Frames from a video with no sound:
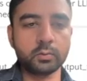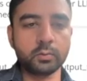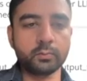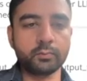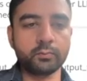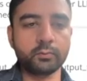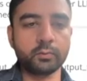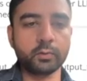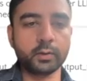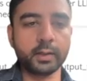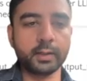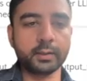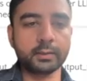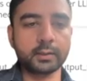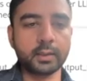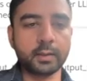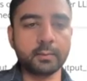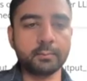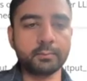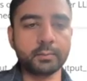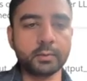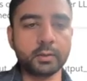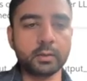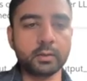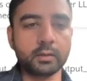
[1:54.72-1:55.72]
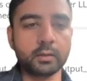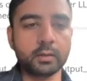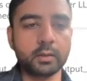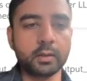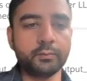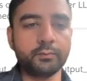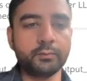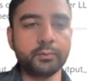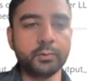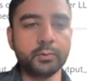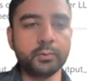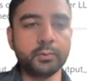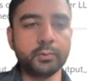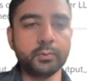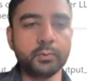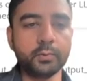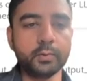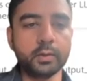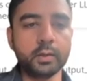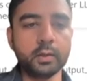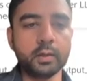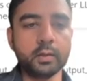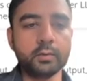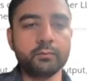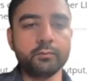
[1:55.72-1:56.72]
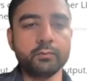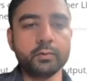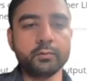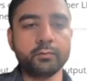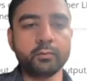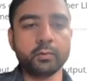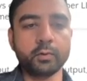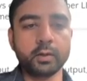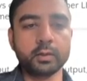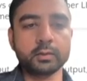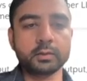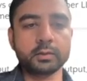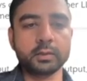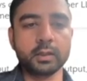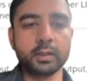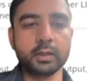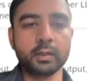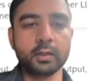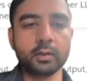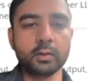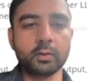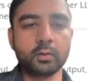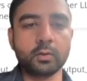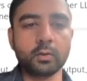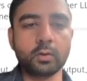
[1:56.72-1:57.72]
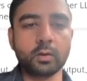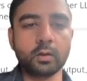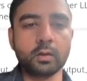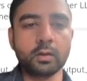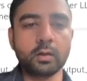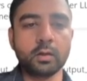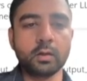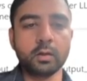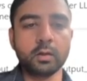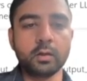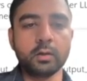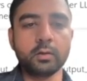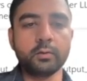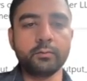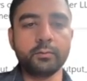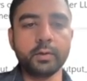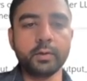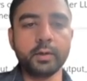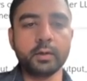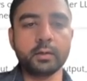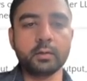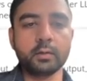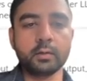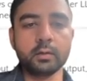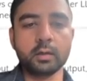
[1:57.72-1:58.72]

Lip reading: for example, if before a single call with